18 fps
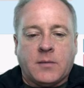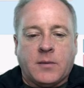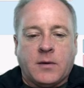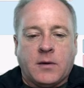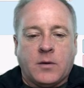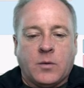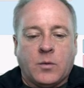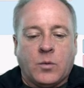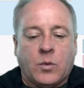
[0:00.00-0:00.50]

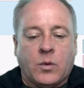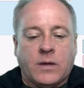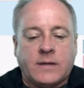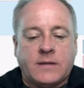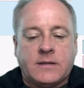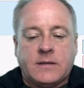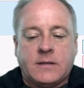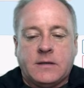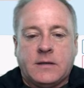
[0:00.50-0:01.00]
upon
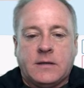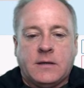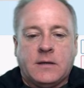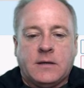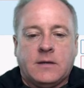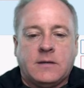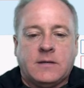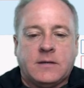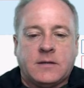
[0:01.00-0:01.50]
what
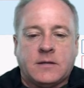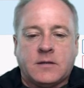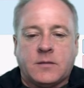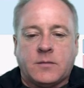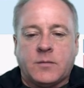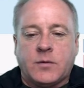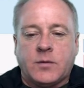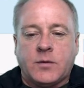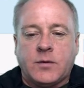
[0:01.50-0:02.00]

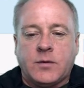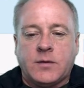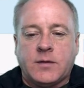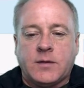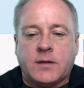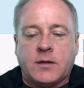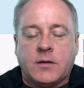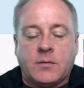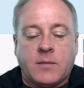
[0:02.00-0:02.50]
system you're
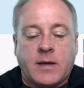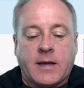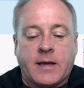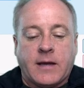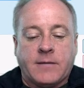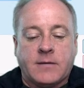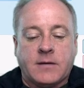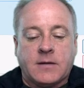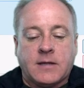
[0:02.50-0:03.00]
using, you may
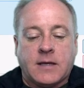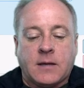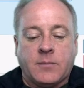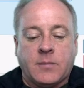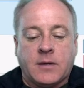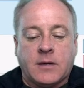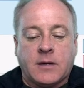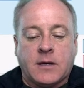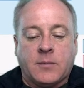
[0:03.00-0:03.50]
have to
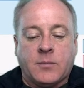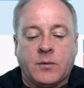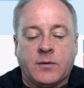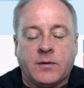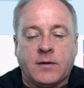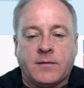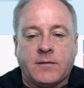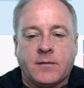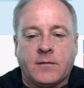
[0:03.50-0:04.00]
type in a couple
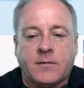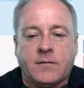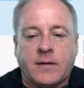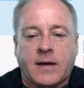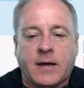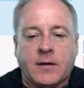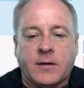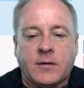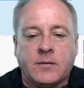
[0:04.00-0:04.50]
different
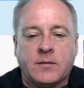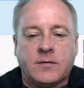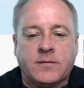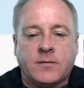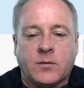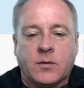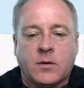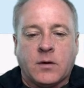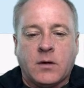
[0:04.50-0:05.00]
values
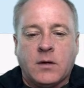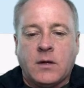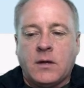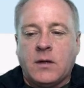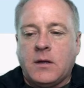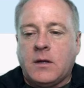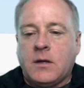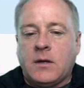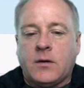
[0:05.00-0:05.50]
for
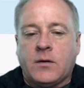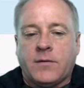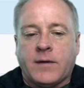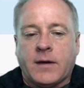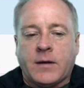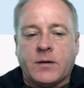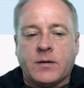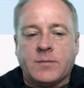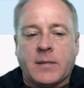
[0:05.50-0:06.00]
your
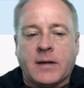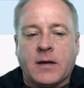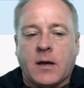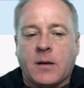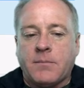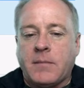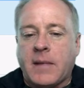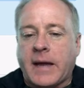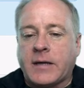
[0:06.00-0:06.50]
values may
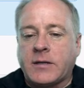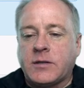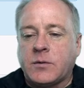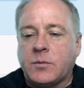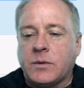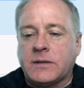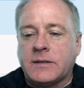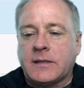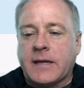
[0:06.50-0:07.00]
not match
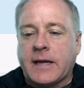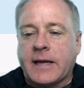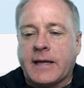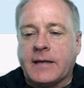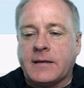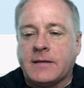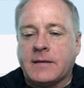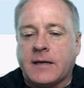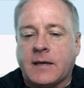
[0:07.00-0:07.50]
the ones that I
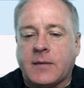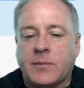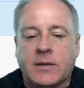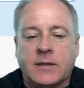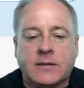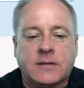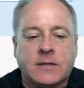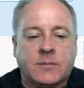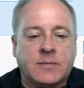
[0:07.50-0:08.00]
had to type
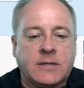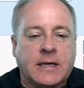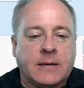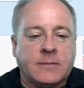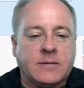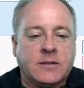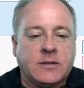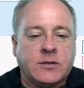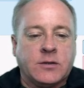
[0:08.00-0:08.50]
in.
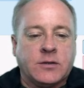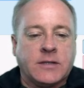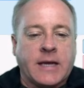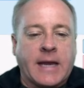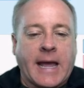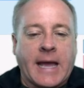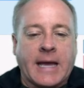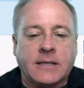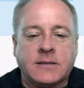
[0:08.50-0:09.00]
Sometimes it's just
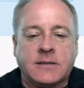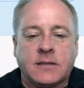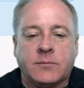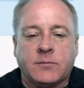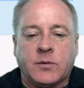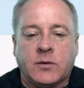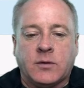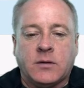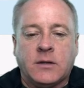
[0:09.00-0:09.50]
an at
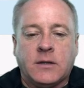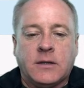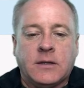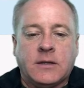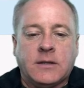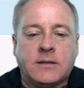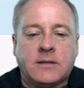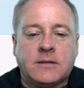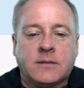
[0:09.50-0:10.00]
symbol.
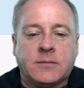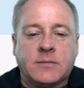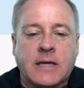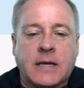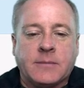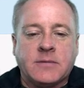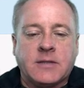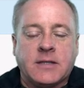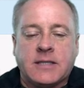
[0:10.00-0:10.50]

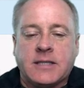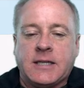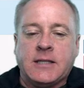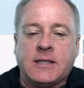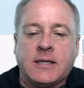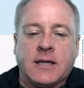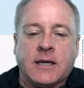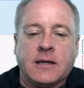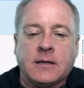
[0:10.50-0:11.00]
Sometimes the
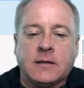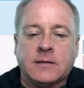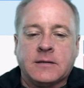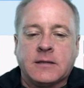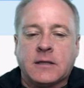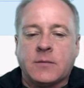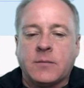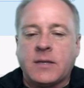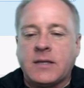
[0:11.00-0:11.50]
TTL
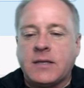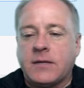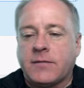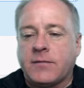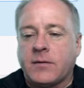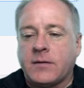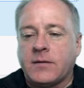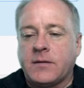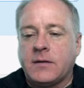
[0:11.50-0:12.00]
is going to be
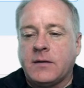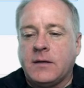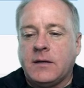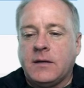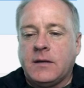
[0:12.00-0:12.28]
different.